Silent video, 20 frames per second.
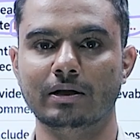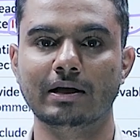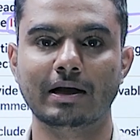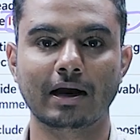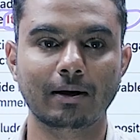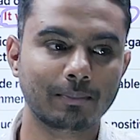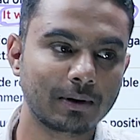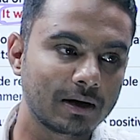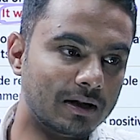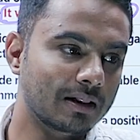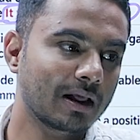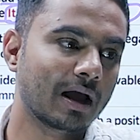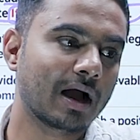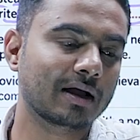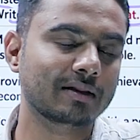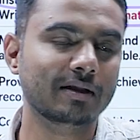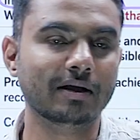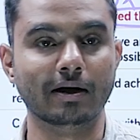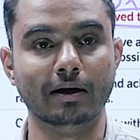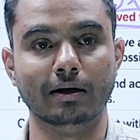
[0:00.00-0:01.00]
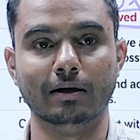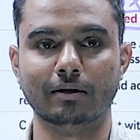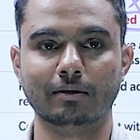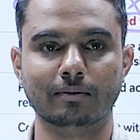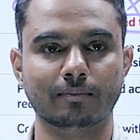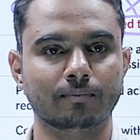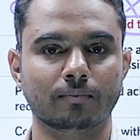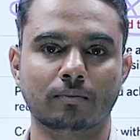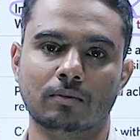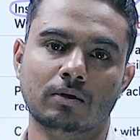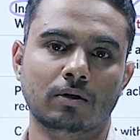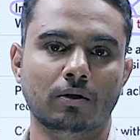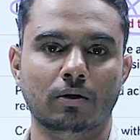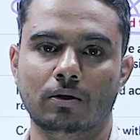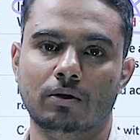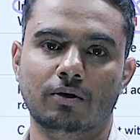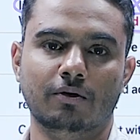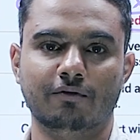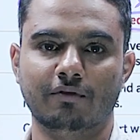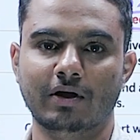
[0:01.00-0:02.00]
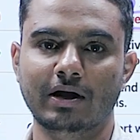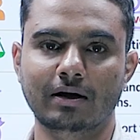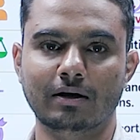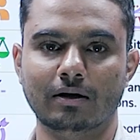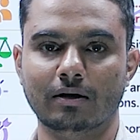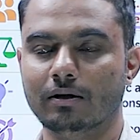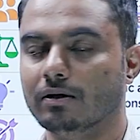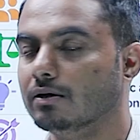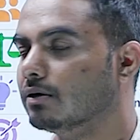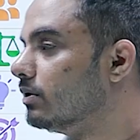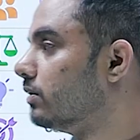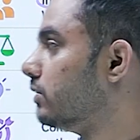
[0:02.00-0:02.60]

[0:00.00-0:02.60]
You can be in the other end. Fine.